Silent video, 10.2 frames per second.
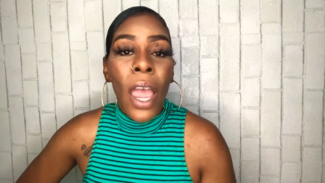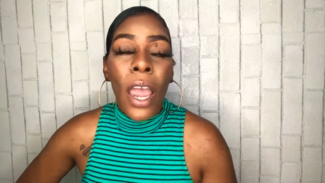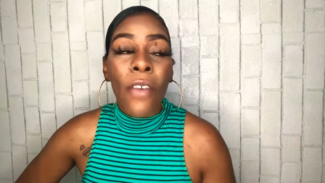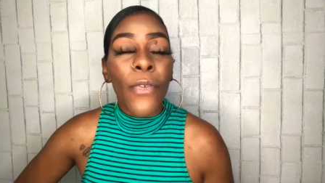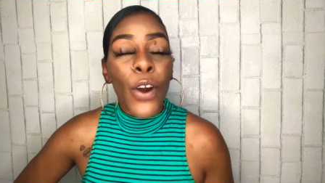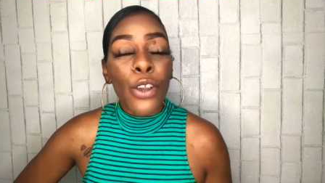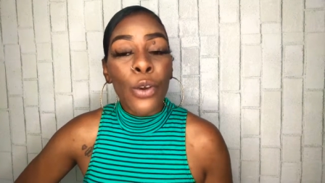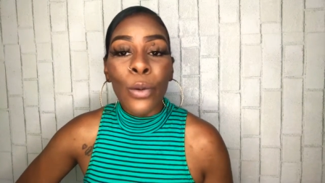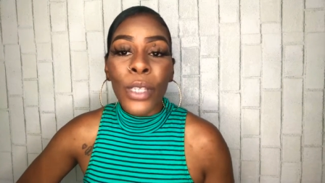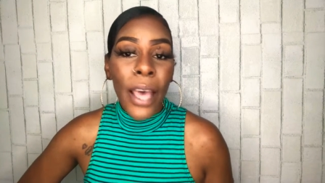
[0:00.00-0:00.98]
and for
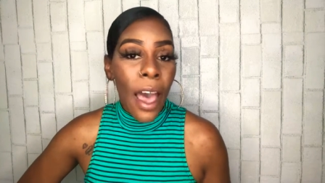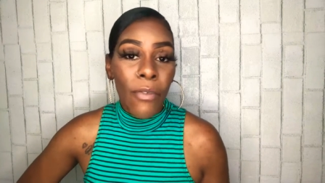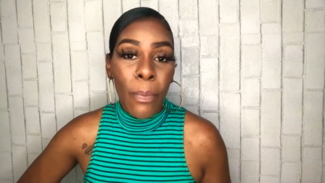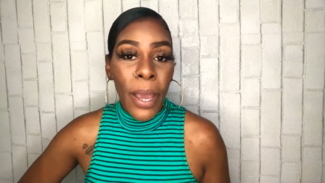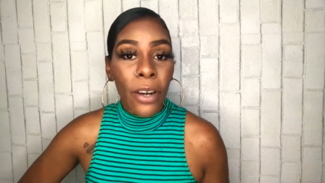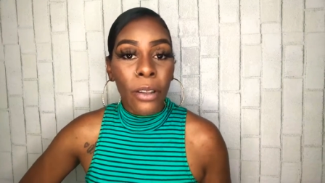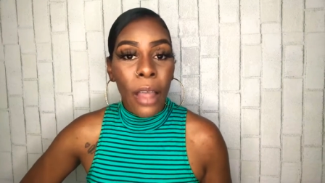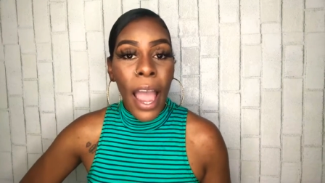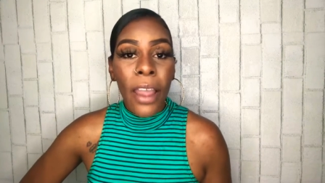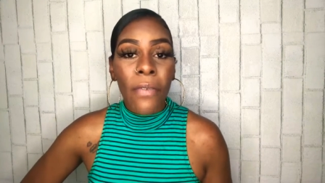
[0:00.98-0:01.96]
you to have a better
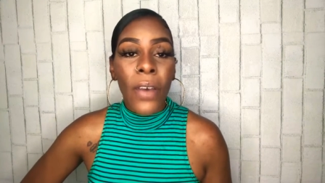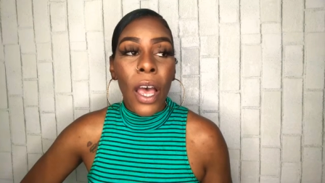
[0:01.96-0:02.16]
life.